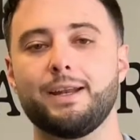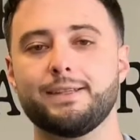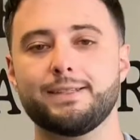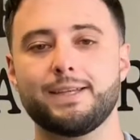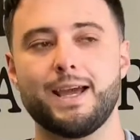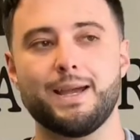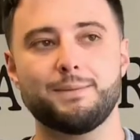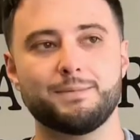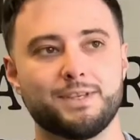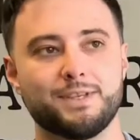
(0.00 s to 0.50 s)

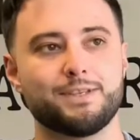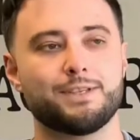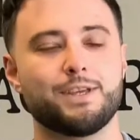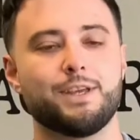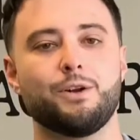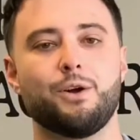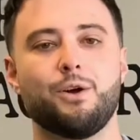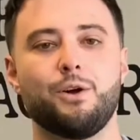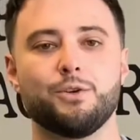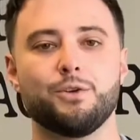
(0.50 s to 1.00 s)
times this can
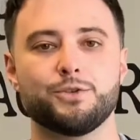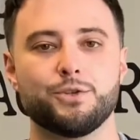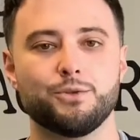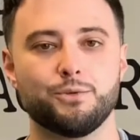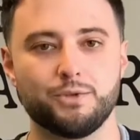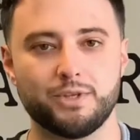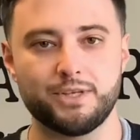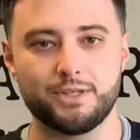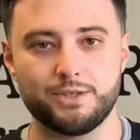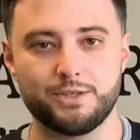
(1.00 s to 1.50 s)
also
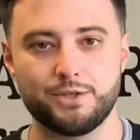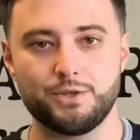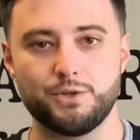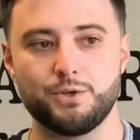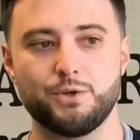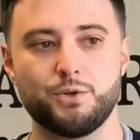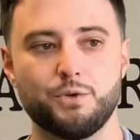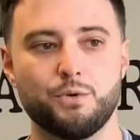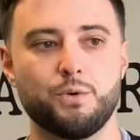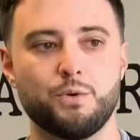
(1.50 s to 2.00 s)
lead
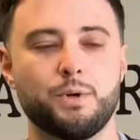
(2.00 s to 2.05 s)
to